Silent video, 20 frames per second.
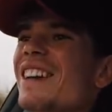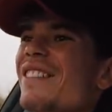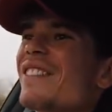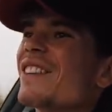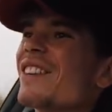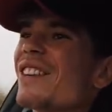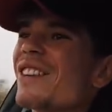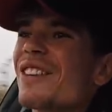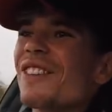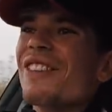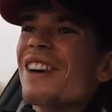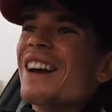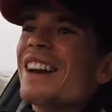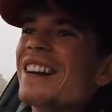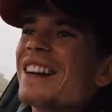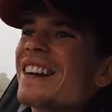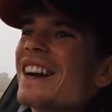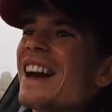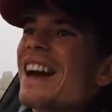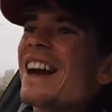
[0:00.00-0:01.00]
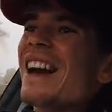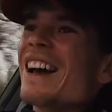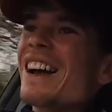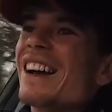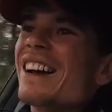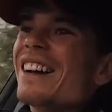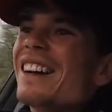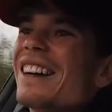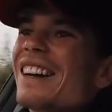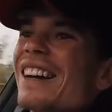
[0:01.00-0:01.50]
on a rainy day,
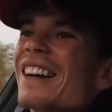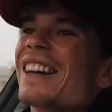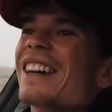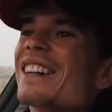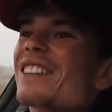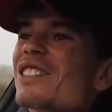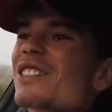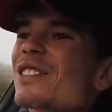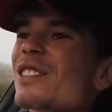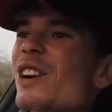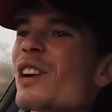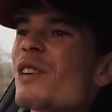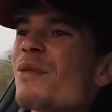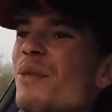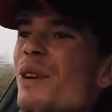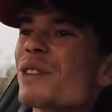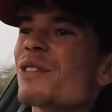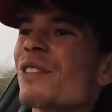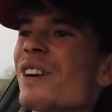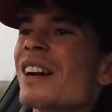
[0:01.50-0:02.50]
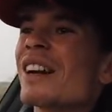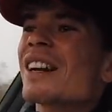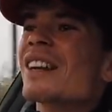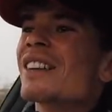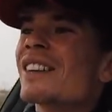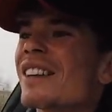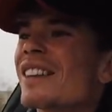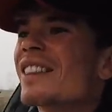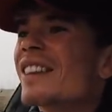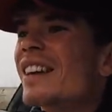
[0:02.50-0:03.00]
it is so much fun. And
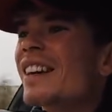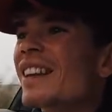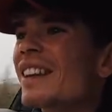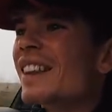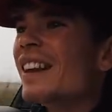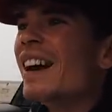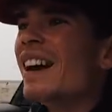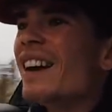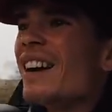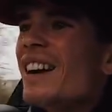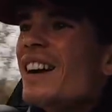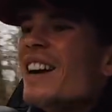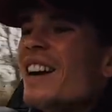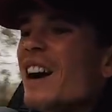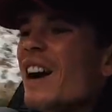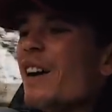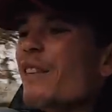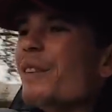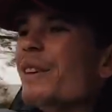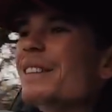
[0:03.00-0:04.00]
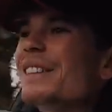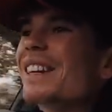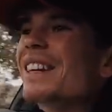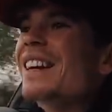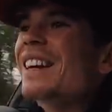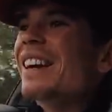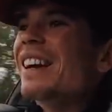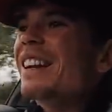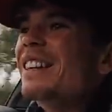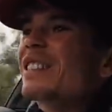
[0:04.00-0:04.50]
to think that I went to
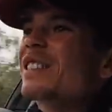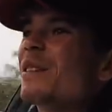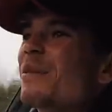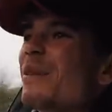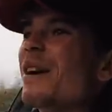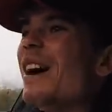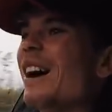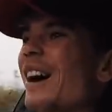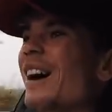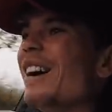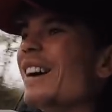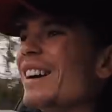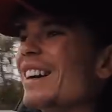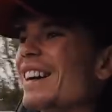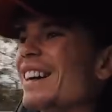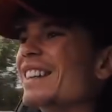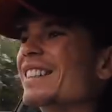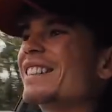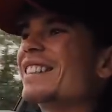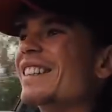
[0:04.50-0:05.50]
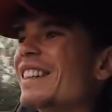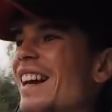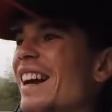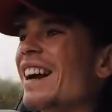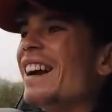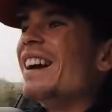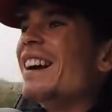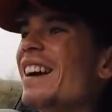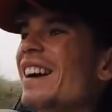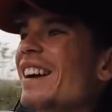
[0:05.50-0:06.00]
collect some art
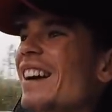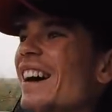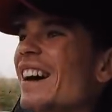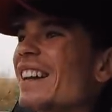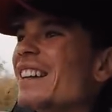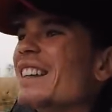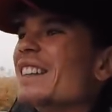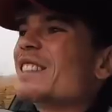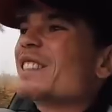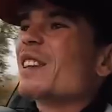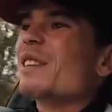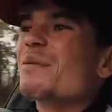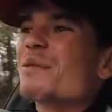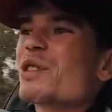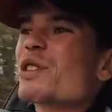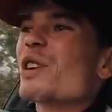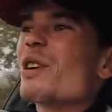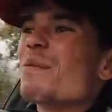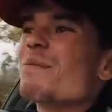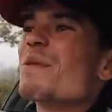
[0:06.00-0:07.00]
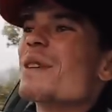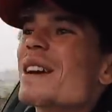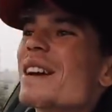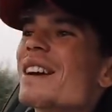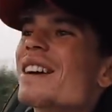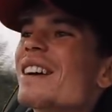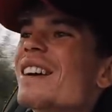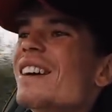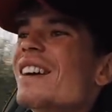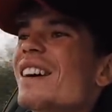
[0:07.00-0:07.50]
yesterday and did some
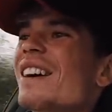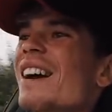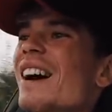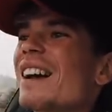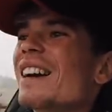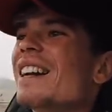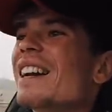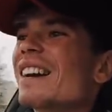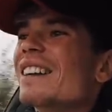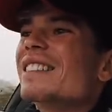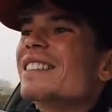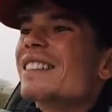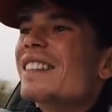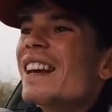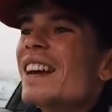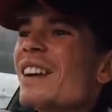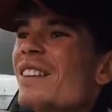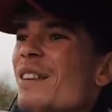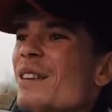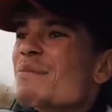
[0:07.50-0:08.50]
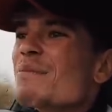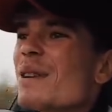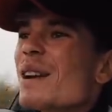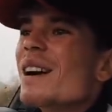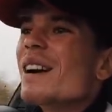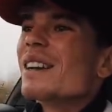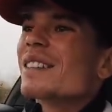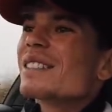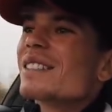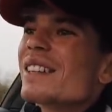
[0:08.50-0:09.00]
shopping, and now today we're
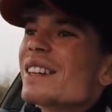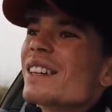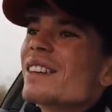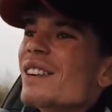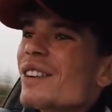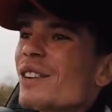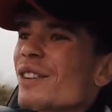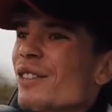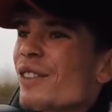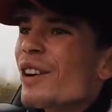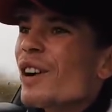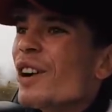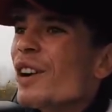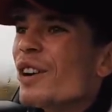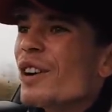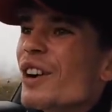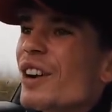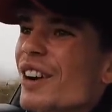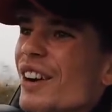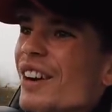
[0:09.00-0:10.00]
blasting it on the road.